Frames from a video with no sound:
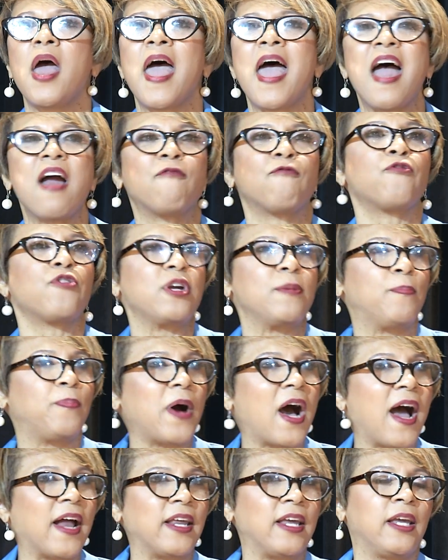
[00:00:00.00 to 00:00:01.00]

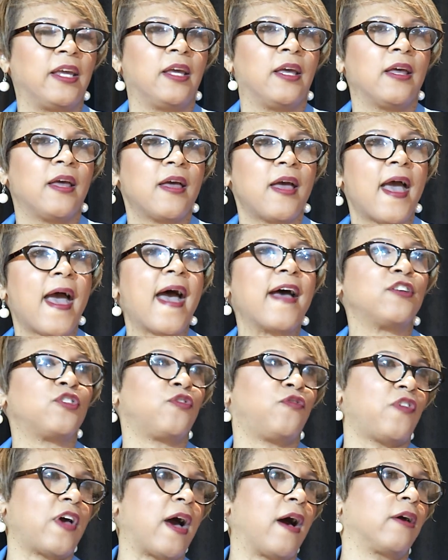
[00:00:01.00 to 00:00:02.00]
Everybody has
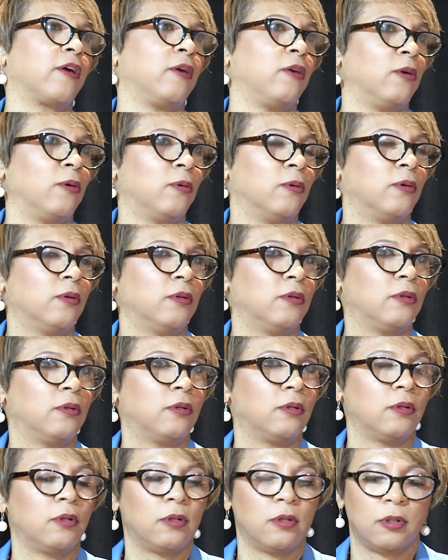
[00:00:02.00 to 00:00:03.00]
value.
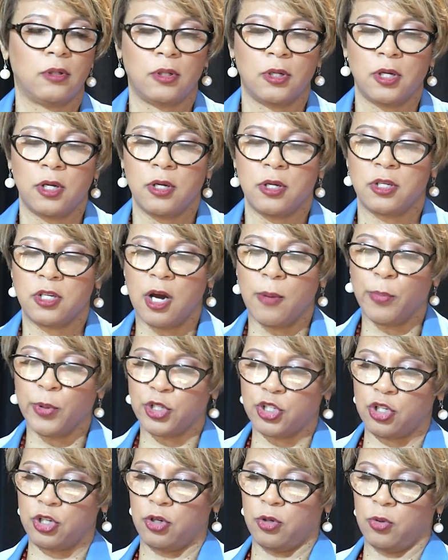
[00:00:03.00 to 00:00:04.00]
Number
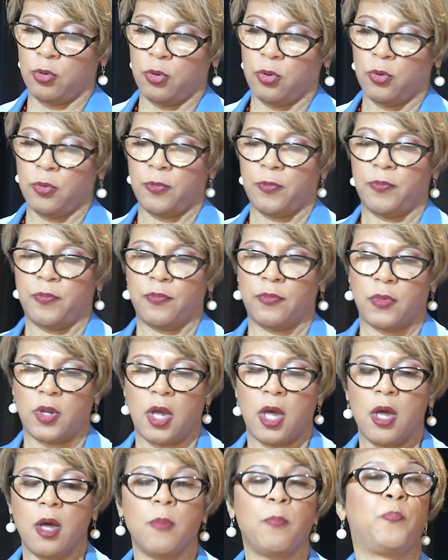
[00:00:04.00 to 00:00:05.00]
two,
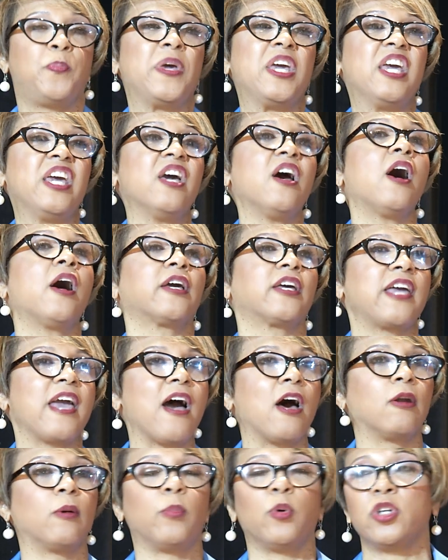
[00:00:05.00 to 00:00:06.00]
be
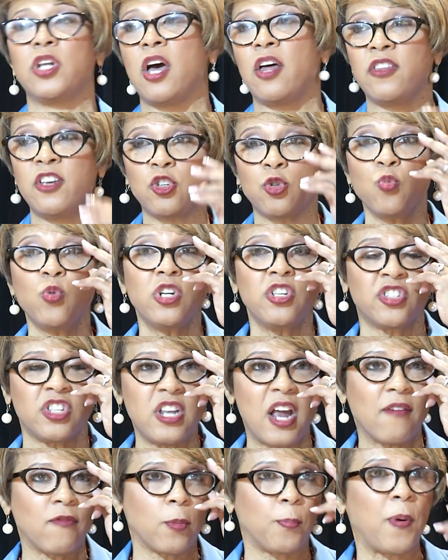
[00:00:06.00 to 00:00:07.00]
accountable. Now, this one is
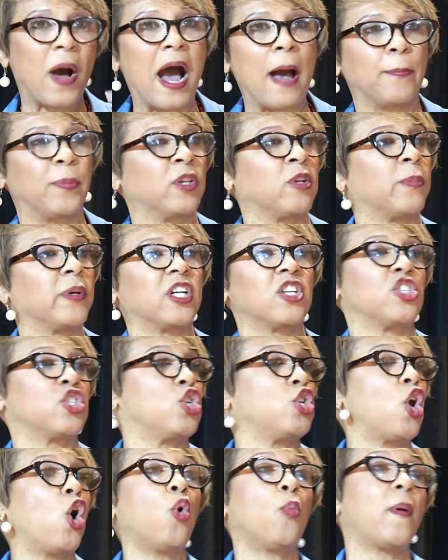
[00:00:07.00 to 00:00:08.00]
never popular because
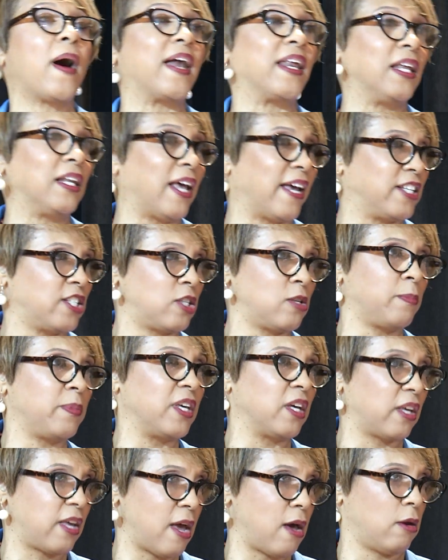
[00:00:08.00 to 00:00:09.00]
nobody likes to
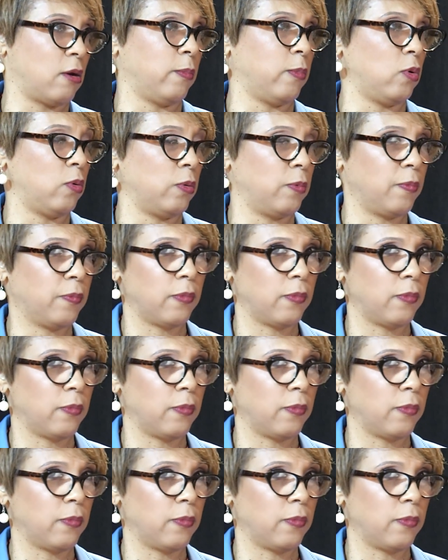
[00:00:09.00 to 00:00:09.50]
be accountable.